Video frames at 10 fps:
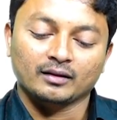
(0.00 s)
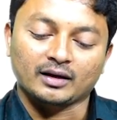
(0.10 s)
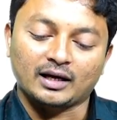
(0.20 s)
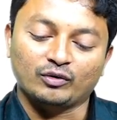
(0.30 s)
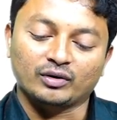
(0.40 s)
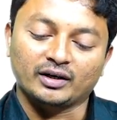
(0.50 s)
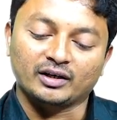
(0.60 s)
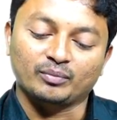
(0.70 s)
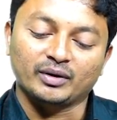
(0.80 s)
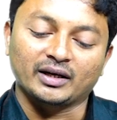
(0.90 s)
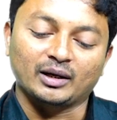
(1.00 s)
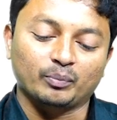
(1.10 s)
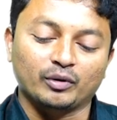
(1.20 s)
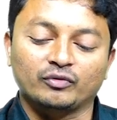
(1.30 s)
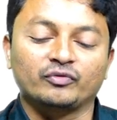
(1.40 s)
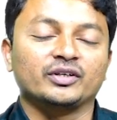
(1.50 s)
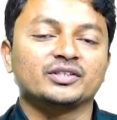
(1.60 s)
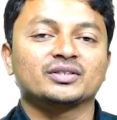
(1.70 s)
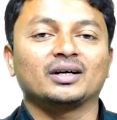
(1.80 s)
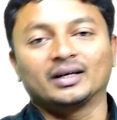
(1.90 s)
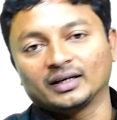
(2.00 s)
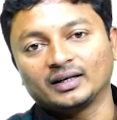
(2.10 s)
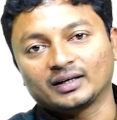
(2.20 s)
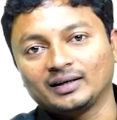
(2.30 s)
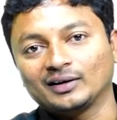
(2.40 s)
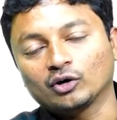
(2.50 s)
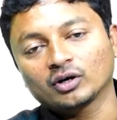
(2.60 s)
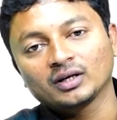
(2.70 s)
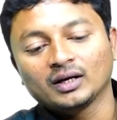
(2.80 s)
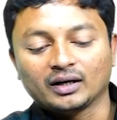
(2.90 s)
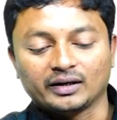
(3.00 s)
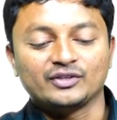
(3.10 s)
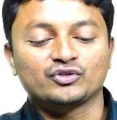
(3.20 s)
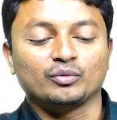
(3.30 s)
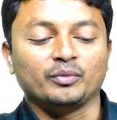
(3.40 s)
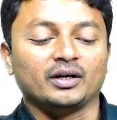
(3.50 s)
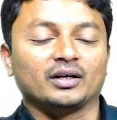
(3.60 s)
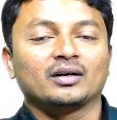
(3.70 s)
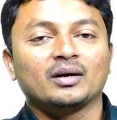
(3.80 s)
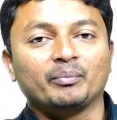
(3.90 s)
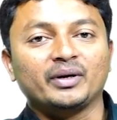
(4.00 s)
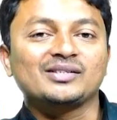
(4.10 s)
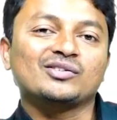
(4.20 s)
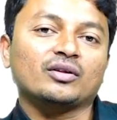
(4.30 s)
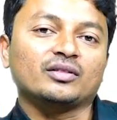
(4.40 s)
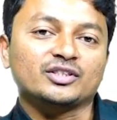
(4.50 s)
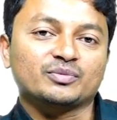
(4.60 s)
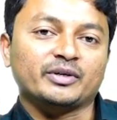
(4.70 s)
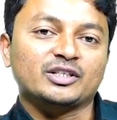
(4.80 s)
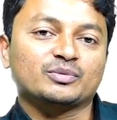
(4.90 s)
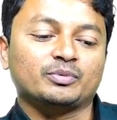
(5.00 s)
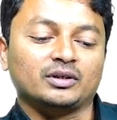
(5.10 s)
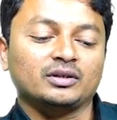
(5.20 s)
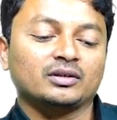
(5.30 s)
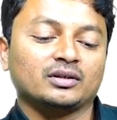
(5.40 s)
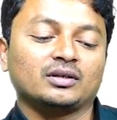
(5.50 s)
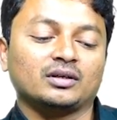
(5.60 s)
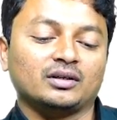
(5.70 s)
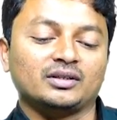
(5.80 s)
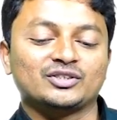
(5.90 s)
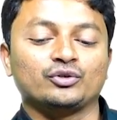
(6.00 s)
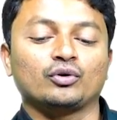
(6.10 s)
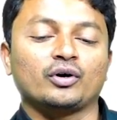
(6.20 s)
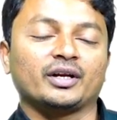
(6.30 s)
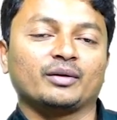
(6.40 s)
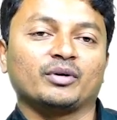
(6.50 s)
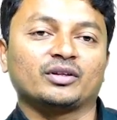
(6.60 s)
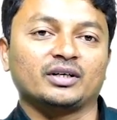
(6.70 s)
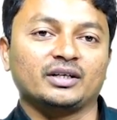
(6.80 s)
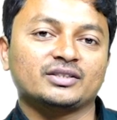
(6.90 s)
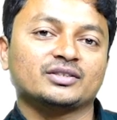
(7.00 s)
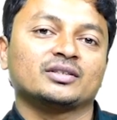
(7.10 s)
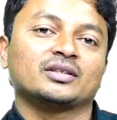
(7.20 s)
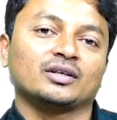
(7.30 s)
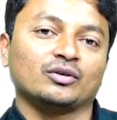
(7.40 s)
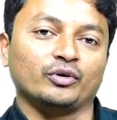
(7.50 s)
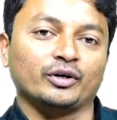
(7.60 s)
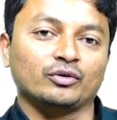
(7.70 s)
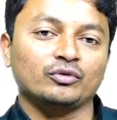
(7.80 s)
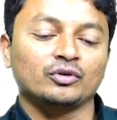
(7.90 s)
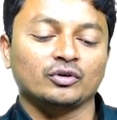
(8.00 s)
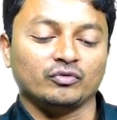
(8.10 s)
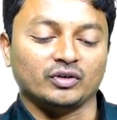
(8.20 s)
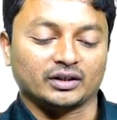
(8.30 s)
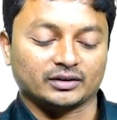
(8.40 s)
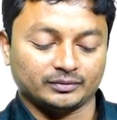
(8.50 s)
calculated by help of this dial reading or tensiometer. Based on this principle, this denoising method is going to work.